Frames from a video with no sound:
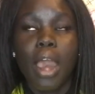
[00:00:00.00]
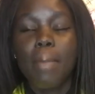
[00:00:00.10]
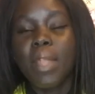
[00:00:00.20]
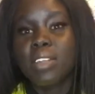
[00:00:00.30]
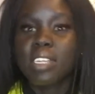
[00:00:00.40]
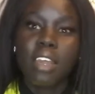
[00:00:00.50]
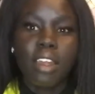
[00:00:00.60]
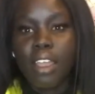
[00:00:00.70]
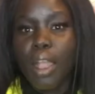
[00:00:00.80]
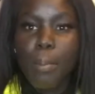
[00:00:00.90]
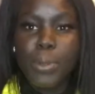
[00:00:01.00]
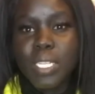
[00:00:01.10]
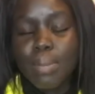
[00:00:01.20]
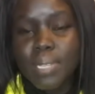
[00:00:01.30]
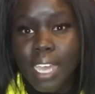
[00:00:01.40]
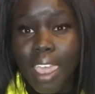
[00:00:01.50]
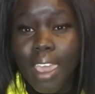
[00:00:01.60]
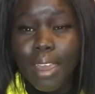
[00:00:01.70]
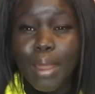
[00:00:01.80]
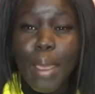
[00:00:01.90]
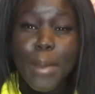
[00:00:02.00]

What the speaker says: I'm not saying like a couple steps ahead,